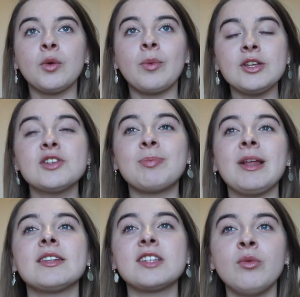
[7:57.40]
When you
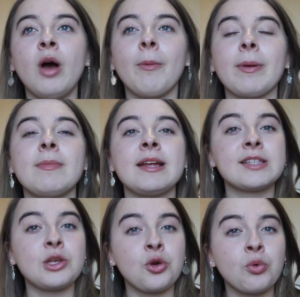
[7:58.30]
split the two up, it
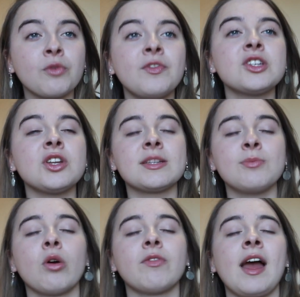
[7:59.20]
means that your revision is
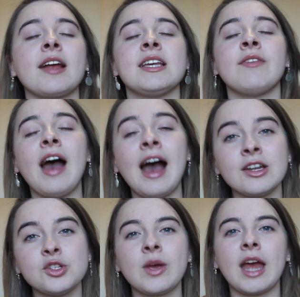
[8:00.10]
more effective
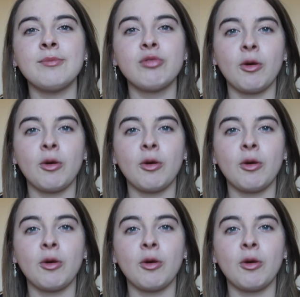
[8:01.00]
and you're getting